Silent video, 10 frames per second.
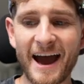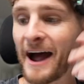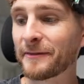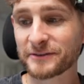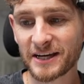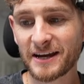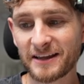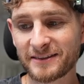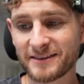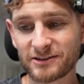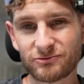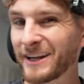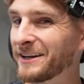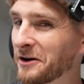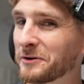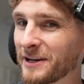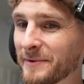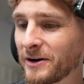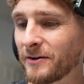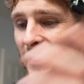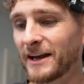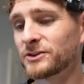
And there's really no limit on that.